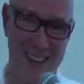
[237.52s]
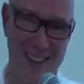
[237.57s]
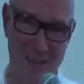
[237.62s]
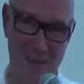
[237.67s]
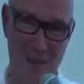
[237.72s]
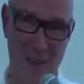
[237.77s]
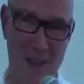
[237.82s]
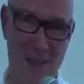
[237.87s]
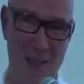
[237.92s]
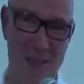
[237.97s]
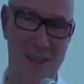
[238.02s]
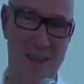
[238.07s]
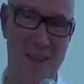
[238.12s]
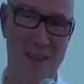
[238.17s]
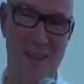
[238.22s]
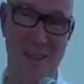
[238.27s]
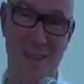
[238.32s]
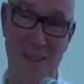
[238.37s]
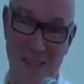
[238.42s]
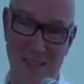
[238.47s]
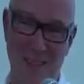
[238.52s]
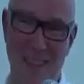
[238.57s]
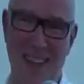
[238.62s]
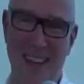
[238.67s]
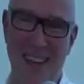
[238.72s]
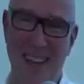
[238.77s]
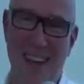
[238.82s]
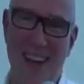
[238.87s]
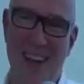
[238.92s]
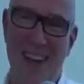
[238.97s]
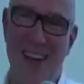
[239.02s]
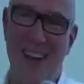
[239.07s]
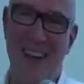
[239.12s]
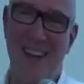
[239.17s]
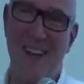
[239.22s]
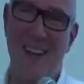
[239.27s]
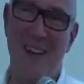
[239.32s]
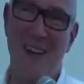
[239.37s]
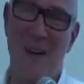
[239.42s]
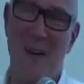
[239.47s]
You think it's,
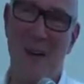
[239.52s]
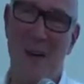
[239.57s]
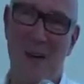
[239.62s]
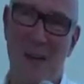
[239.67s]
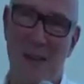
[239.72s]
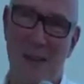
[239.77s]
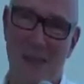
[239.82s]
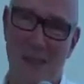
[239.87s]
And uh,